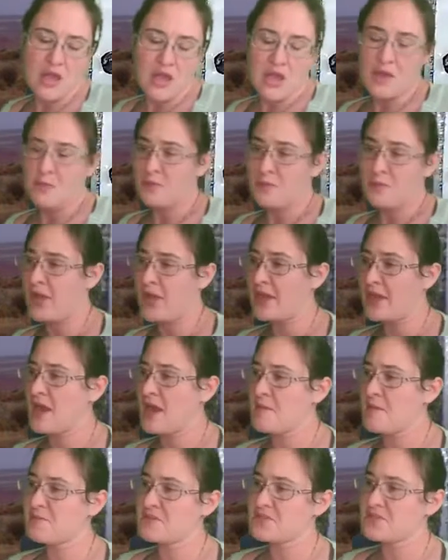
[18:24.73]
Plant
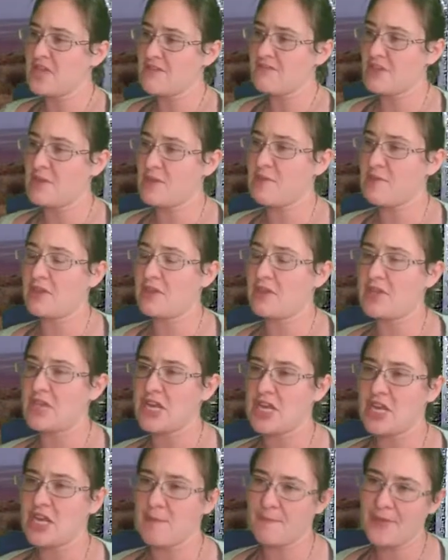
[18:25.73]
hoppers have the ability
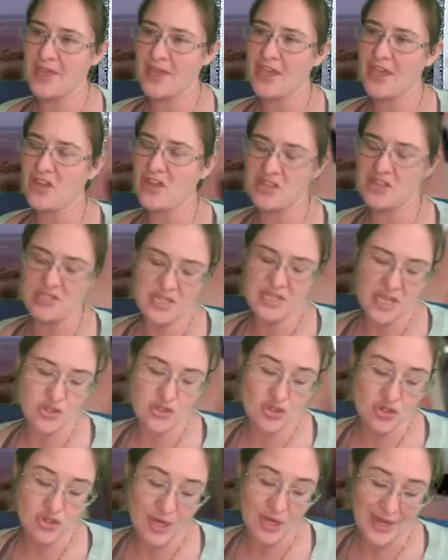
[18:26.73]
to pierce and
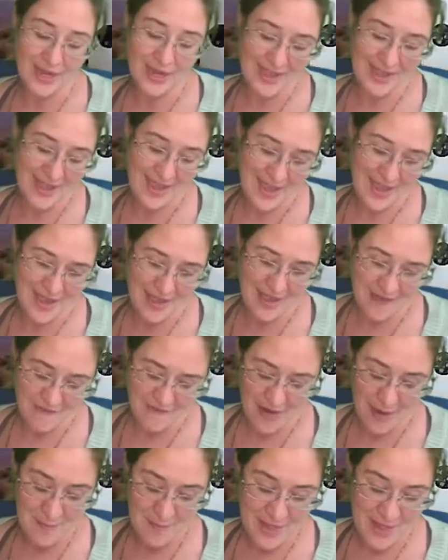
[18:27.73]
drink
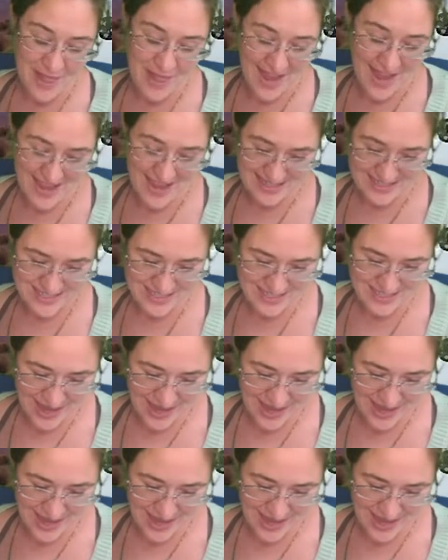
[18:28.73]
from plants.